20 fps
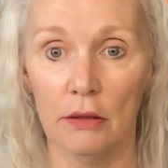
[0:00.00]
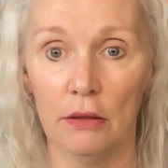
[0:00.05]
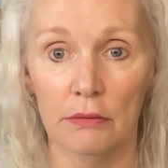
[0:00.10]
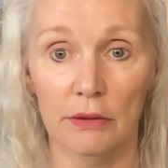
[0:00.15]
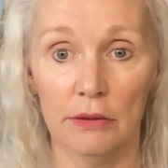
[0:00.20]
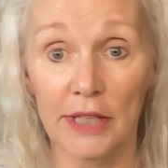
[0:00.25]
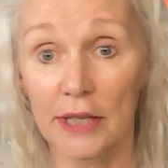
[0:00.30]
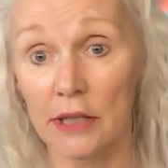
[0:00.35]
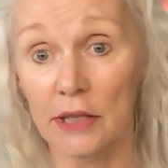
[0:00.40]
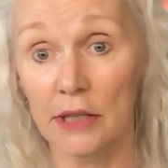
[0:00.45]

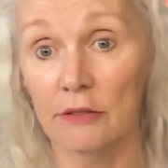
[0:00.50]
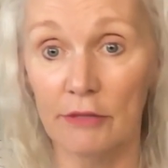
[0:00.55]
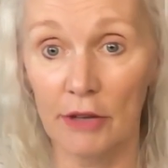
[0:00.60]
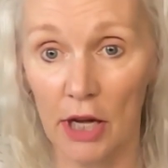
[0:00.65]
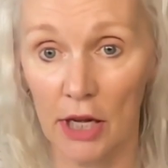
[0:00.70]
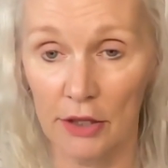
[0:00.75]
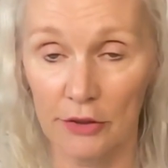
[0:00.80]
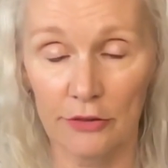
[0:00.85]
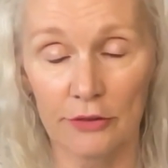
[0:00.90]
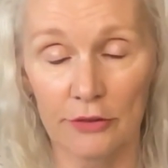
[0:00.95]
legal
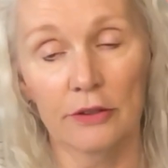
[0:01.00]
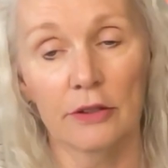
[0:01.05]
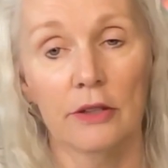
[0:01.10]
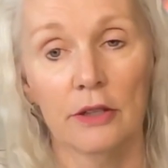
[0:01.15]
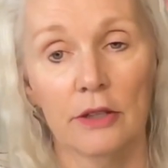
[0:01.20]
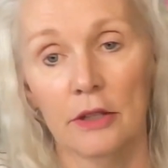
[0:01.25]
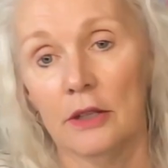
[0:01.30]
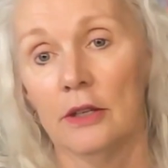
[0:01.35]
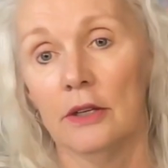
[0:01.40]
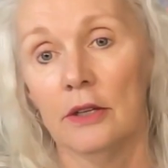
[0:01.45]
advice
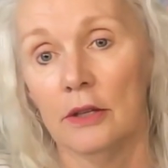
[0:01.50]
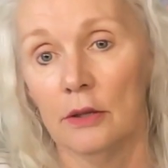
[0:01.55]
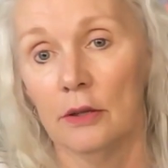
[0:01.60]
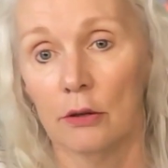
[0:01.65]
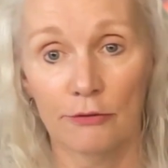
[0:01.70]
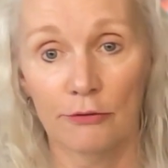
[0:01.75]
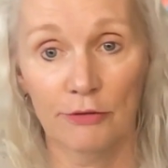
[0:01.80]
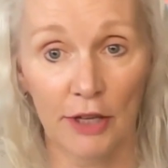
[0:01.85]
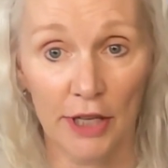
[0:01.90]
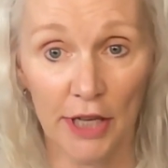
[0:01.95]

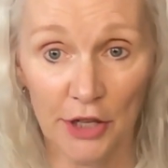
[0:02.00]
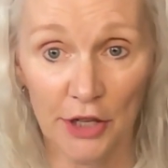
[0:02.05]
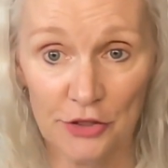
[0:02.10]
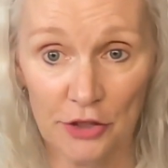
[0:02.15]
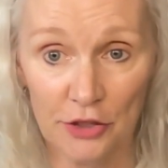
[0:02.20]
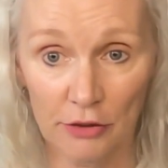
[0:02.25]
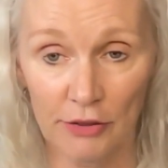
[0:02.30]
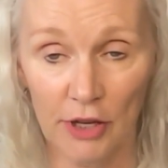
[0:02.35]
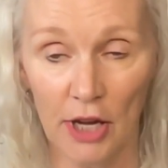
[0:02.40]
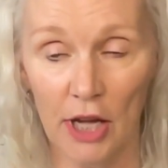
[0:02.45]
or
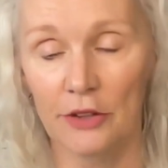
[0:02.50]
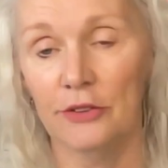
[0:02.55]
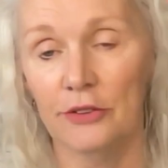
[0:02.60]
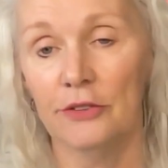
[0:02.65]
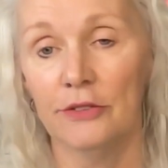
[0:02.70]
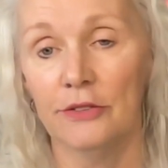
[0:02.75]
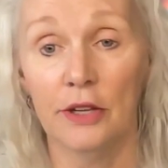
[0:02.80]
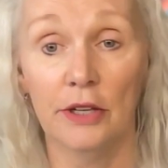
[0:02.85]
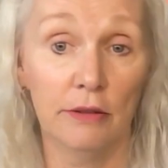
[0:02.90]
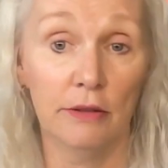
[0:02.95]
financial advice,
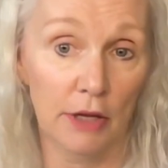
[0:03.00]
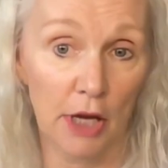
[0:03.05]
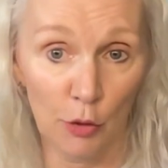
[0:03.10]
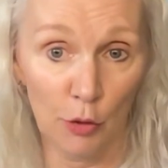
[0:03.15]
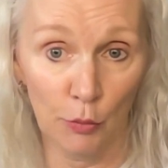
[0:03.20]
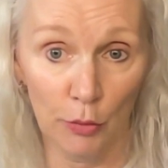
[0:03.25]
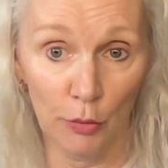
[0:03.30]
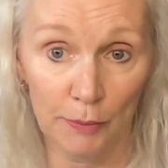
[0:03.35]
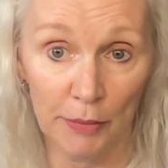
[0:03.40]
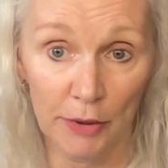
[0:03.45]
then I
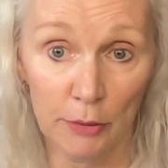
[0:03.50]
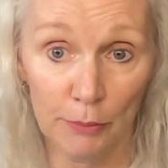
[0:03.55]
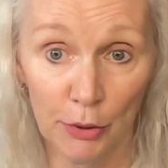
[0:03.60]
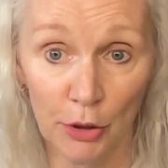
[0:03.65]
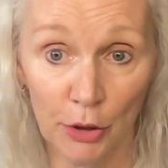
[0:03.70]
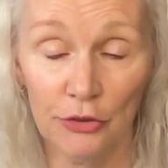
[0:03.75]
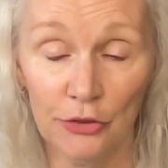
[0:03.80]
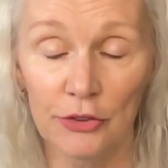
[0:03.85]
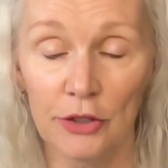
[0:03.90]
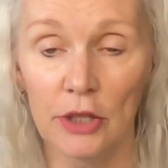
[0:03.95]
wouldn't be the
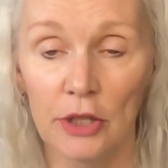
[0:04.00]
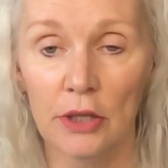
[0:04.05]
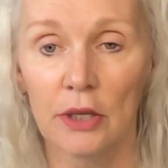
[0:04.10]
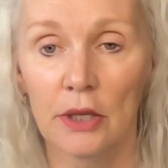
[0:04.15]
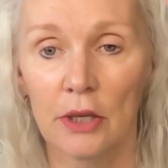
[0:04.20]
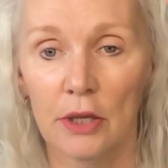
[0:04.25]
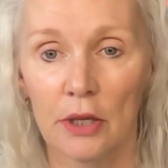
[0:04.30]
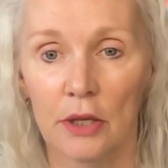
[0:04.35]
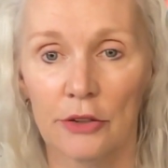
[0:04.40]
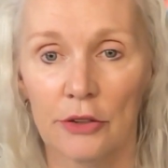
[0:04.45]
person.
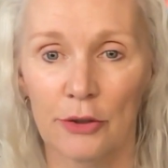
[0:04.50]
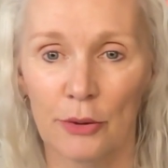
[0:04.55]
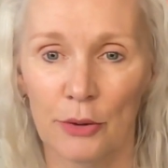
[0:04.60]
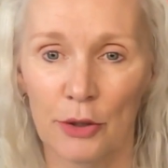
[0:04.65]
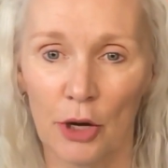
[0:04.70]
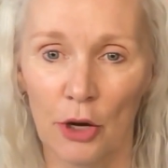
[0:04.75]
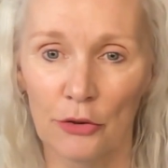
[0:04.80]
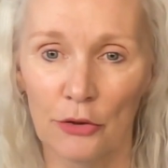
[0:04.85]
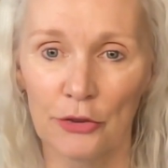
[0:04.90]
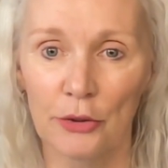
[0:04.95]
So it
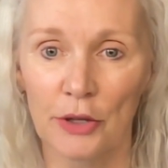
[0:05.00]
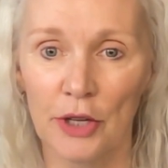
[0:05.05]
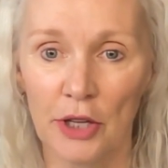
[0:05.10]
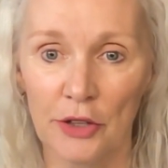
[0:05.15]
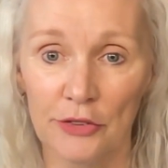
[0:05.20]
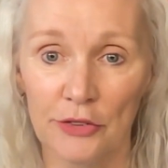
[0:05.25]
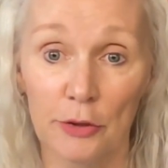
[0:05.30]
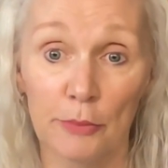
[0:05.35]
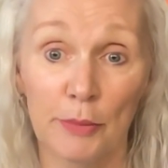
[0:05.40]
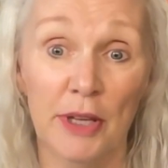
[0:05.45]
also
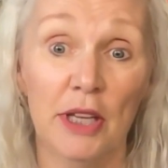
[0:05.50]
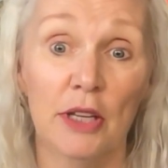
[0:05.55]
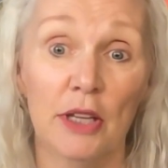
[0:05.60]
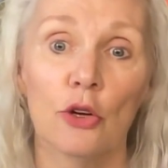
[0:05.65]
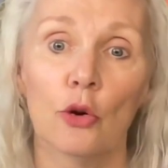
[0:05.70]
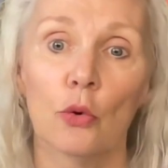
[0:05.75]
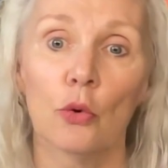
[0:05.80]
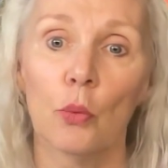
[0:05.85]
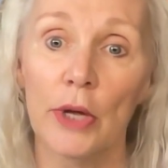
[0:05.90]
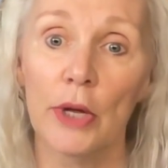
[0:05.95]
needs to be in
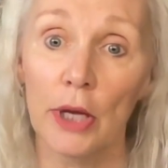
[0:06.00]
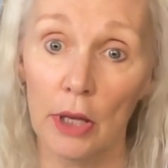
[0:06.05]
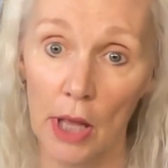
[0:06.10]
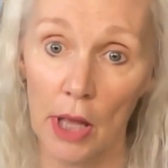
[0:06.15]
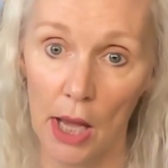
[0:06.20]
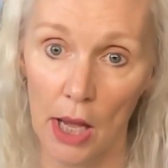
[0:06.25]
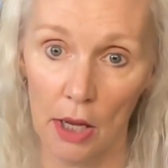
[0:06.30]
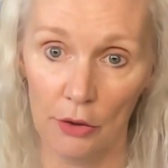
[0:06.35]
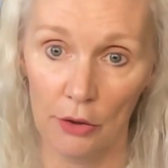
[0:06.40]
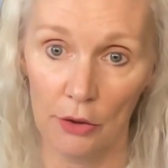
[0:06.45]
your
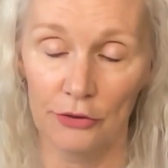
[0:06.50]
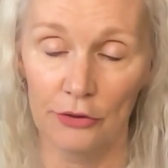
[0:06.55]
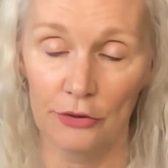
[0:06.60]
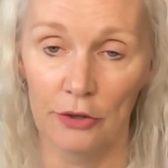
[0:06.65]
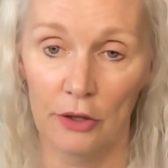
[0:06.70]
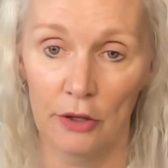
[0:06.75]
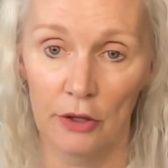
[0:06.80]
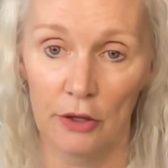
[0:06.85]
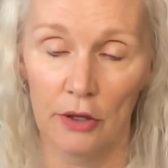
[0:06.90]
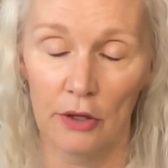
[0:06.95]
wheelhouse
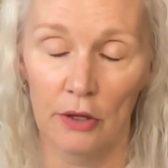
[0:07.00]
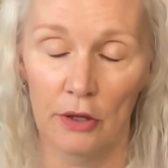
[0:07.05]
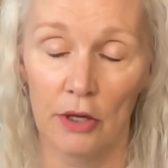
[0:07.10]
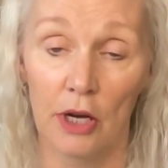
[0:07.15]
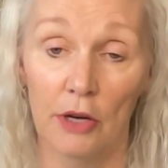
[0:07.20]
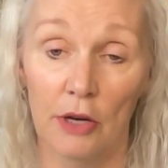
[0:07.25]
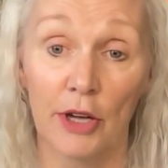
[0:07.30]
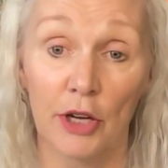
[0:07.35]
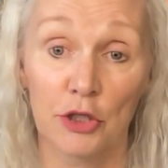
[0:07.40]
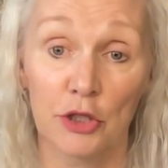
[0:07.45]

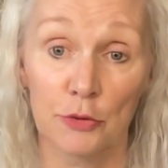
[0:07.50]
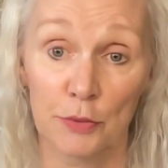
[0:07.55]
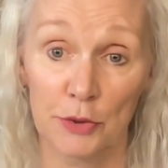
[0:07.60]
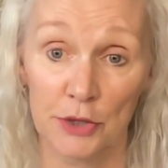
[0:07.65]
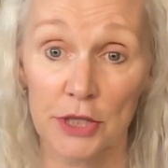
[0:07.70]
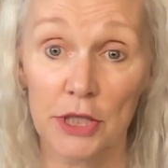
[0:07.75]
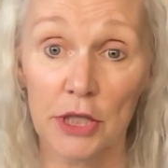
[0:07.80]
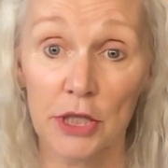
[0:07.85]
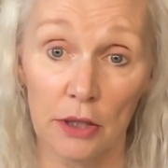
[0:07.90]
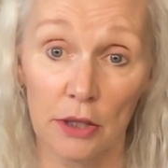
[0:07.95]
of
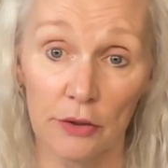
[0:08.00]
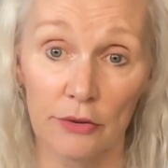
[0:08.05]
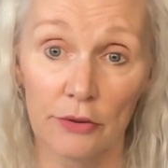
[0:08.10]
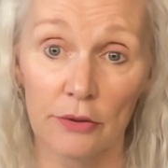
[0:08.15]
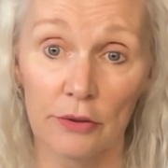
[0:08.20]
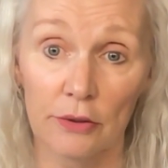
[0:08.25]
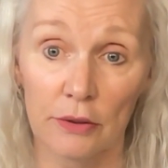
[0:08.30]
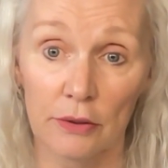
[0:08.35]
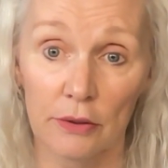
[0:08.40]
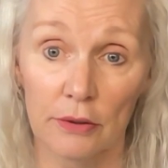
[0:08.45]
expertise.